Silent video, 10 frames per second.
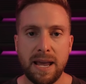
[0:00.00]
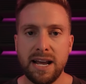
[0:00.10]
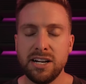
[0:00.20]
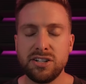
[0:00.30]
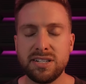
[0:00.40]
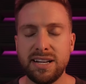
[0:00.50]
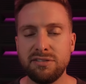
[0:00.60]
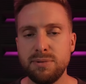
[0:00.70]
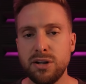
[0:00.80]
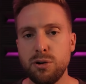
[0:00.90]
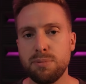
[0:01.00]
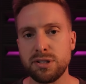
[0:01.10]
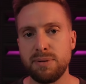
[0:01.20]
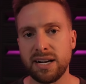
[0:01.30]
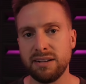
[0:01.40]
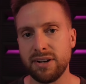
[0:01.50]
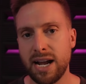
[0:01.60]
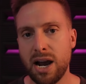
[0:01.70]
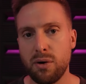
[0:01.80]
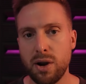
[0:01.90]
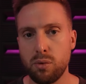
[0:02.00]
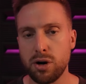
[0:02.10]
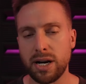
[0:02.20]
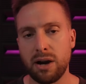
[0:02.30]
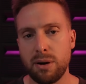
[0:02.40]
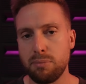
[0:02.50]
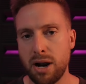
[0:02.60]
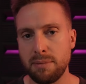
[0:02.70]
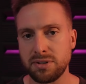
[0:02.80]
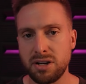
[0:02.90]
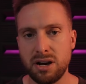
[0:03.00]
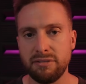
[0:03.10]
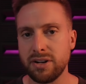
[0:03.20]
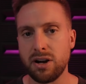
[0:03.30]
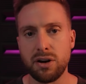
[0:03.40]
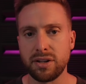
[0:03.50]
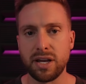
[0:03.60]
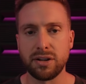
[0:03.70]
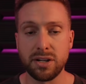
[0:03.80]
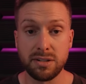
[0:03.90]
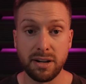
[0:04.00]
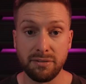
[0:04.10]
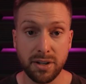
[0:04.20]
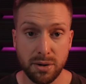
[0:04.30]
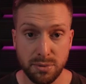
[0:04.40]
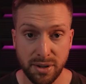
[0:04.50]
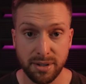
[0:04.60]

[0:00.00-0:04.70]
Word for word: and it just gives me a new perspective on how I work, how I problem solve, and all the other good stuff that goes with